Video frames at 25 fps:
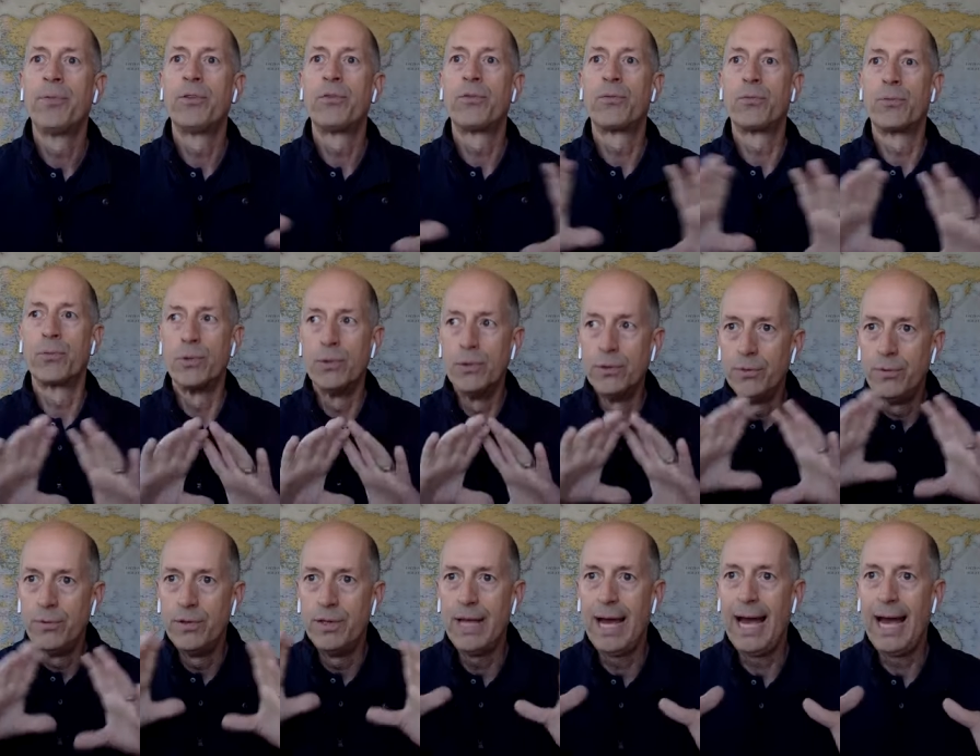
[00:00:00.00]

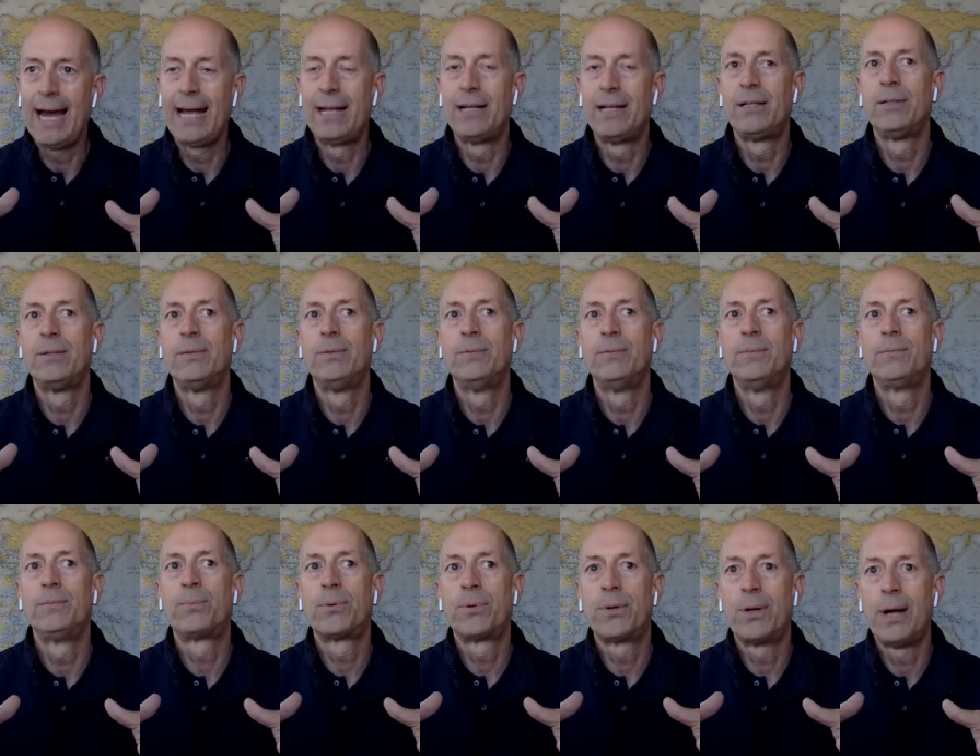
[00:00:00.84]
through that
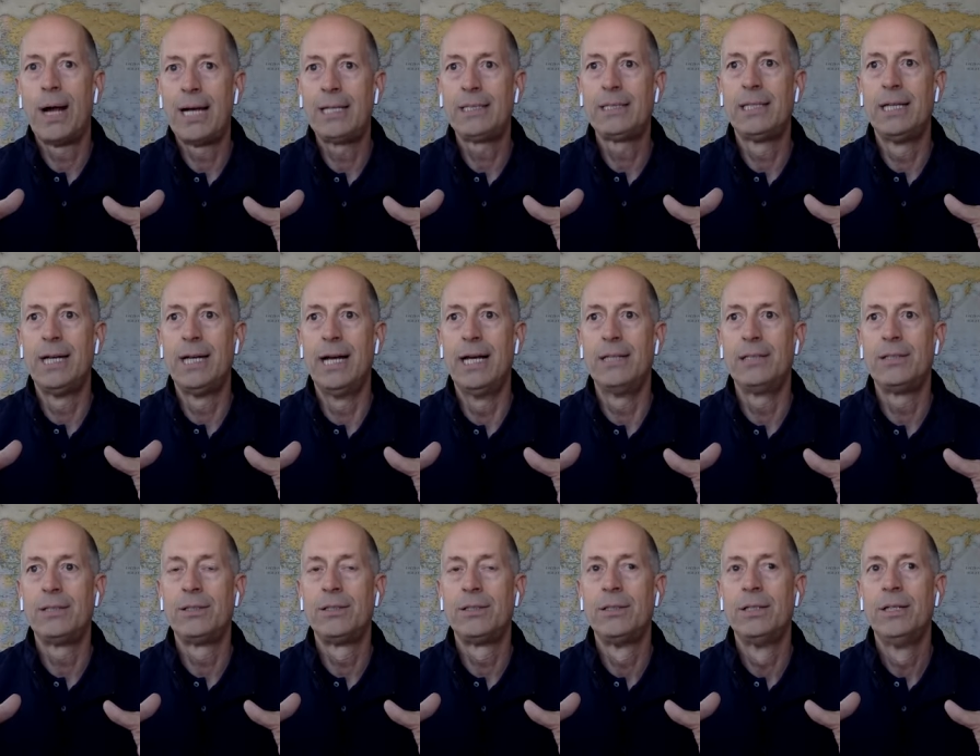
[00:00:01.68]

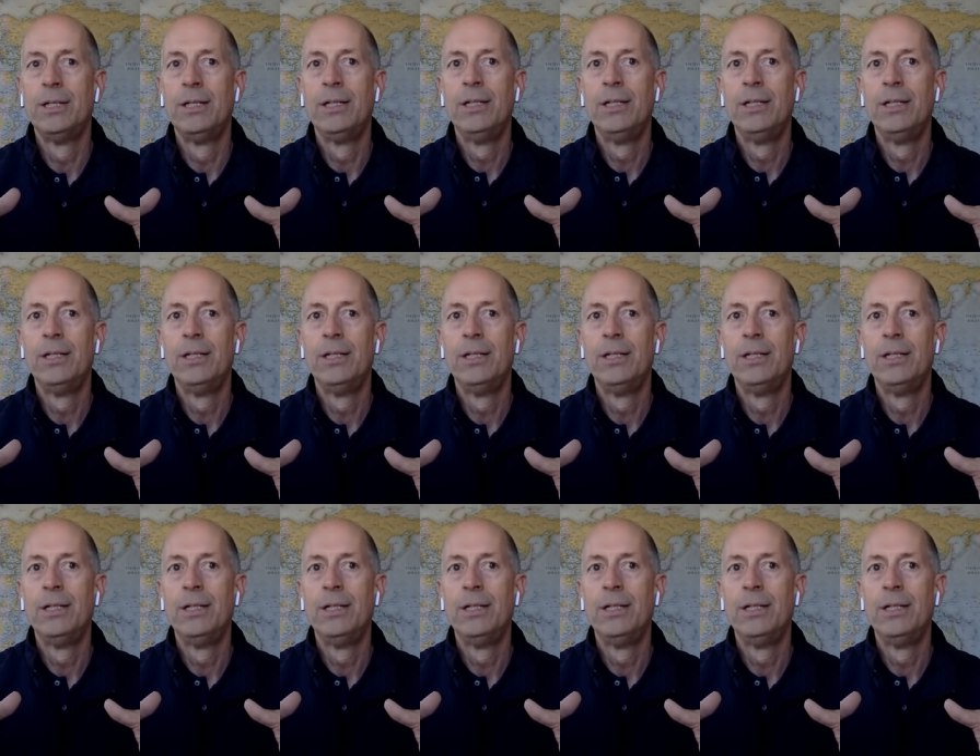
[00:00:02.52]
process,